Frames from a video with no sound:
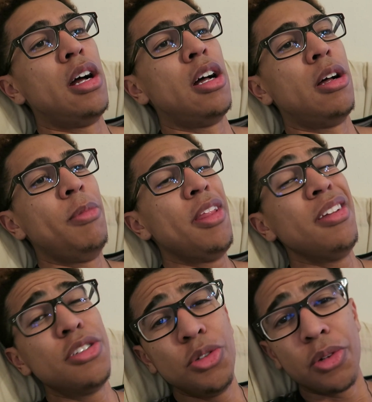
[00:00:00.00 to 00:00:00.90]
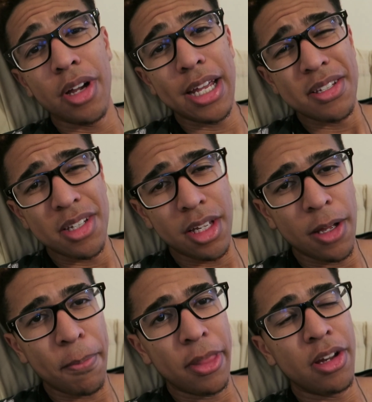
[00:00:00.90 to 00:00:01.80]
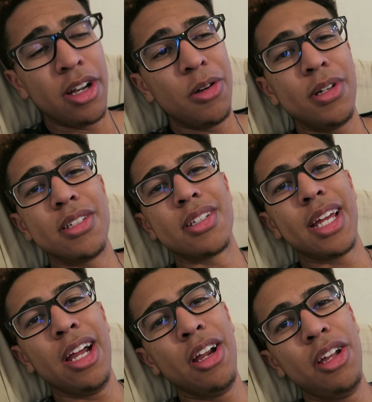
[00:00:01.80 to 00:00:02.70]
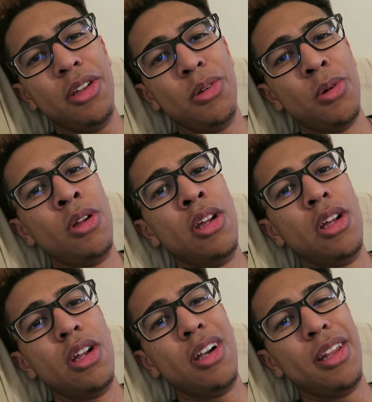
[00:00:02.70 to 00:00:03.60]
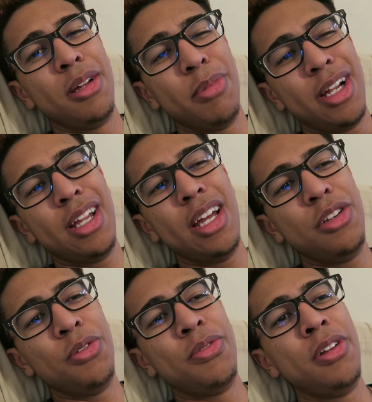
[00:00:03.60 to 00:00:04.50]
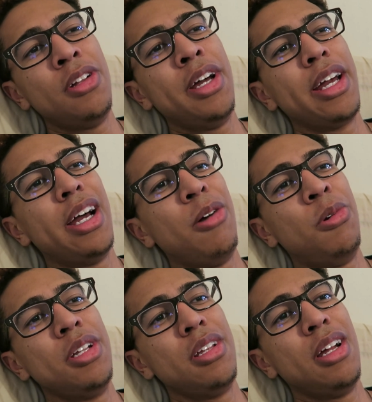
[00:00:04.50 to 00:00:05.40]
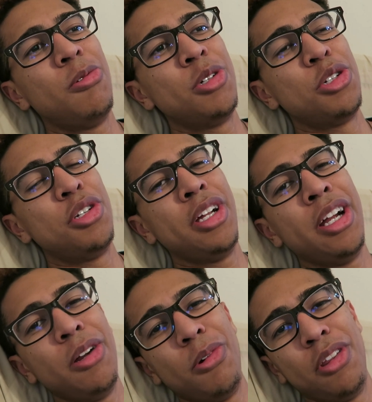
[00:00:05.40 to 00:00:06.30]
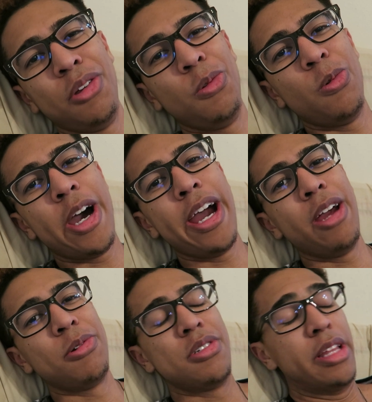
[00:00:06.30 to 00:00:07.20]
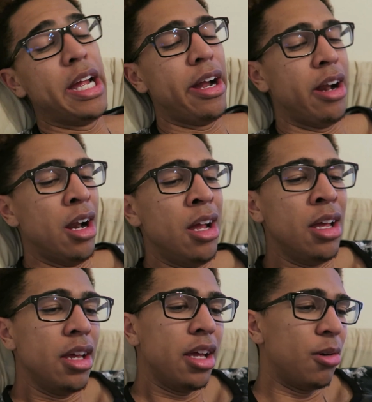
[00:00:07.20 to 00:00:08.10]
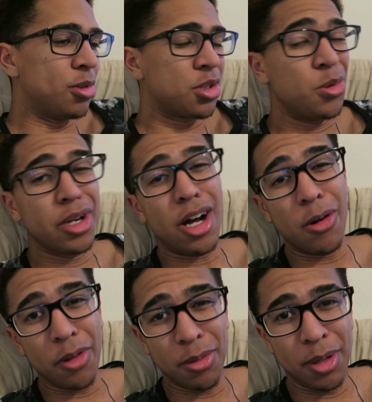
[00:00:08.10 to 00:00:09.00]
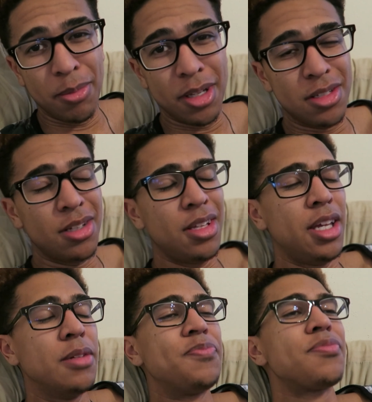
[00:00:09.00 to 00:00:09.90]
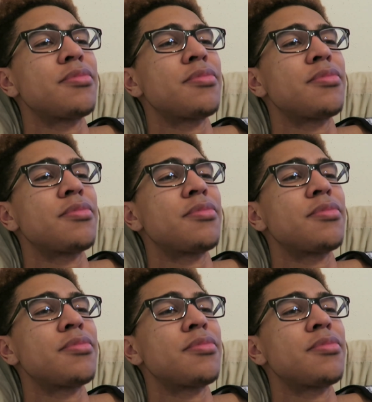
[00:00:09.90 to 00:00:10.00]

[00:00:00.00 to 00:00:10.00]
Nothing too crazy, you know. I don't want to scare you or anything, but I do feel like I want to share it with you why I was there and what's going on with me mentally